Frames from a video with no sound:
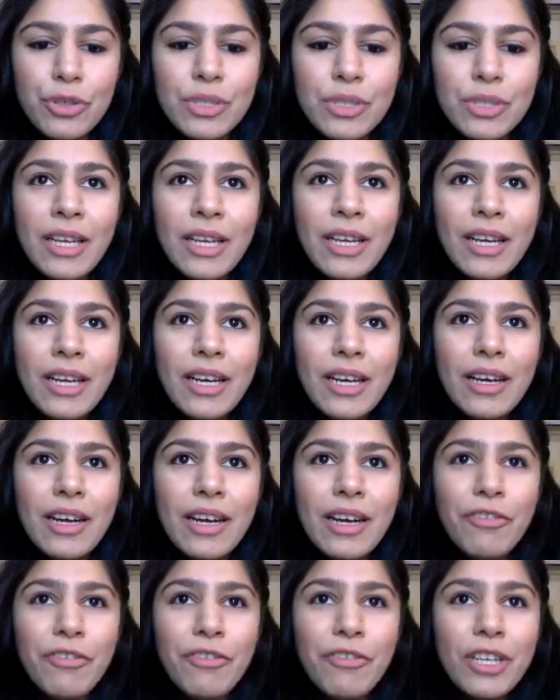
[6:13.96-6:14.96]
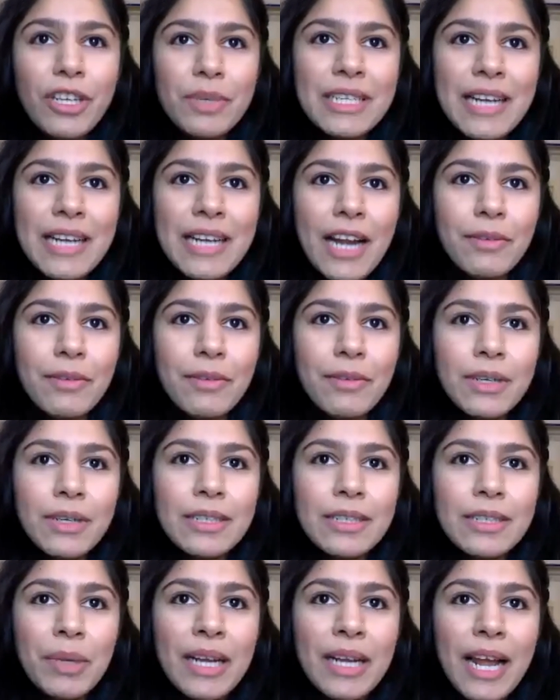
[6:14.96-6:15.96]
of course, it was an adversity,
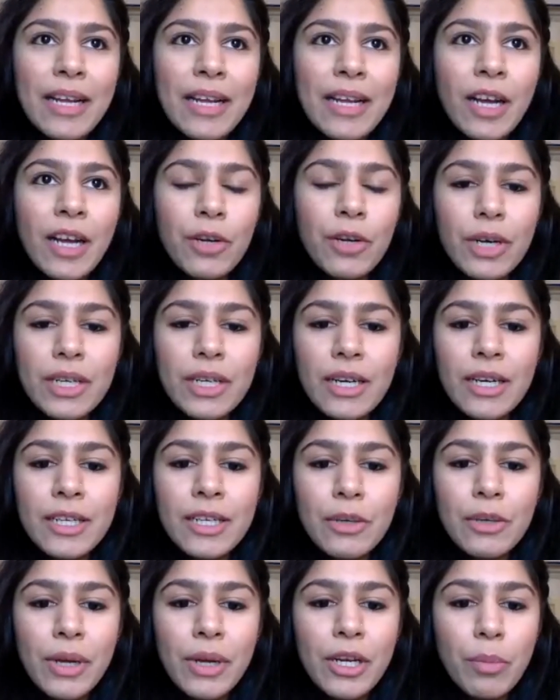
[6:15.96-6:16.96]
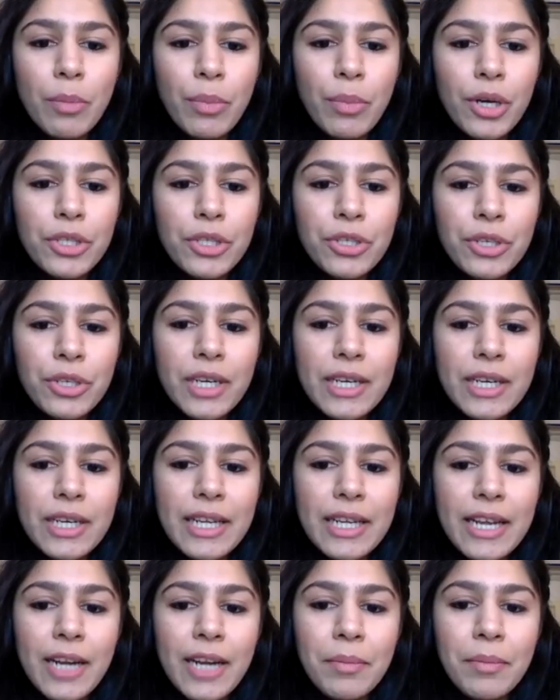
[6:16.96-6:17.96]
but I converted into an opportunity
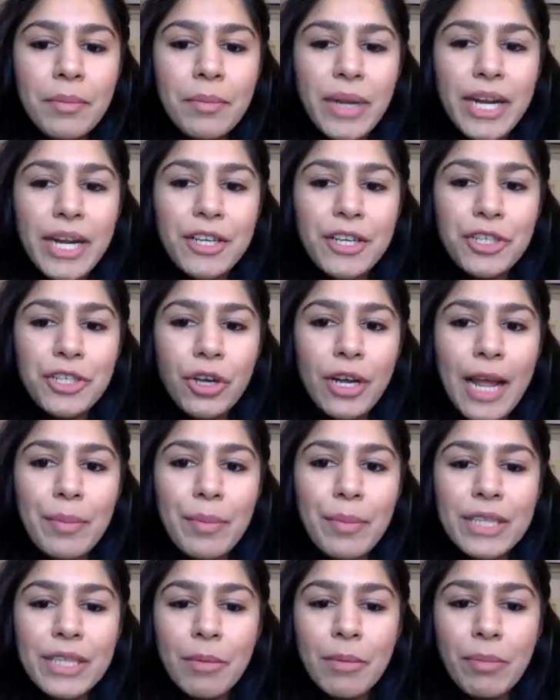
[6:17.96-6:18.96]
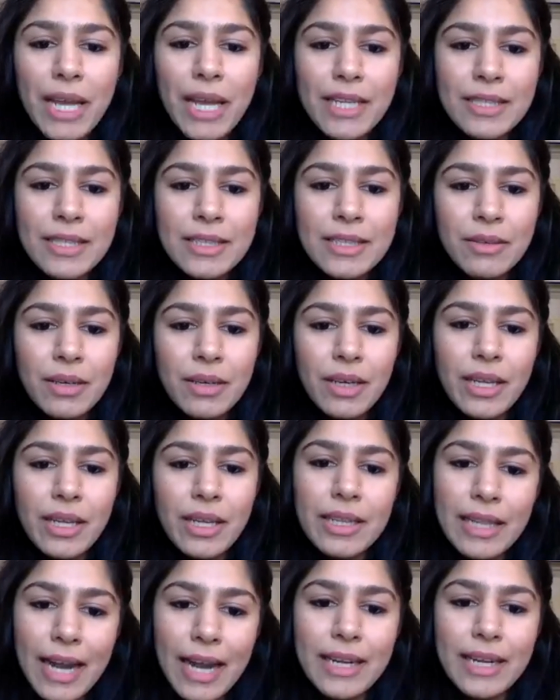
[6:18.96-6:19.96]
and made sure I be the best
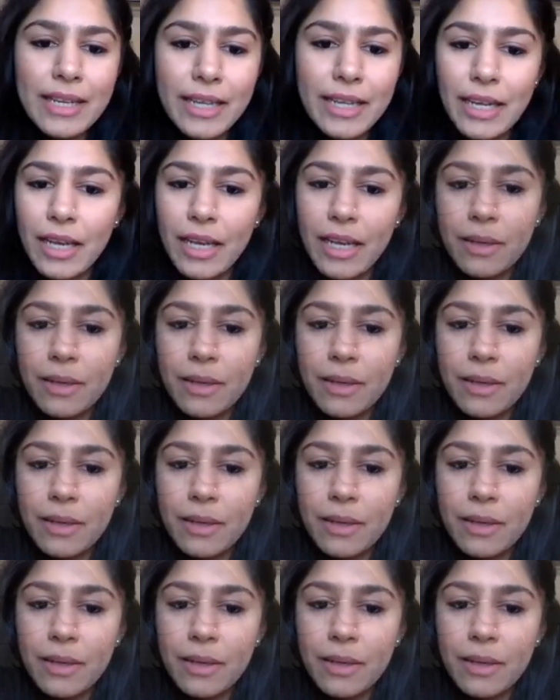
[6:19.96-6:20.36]
in that area.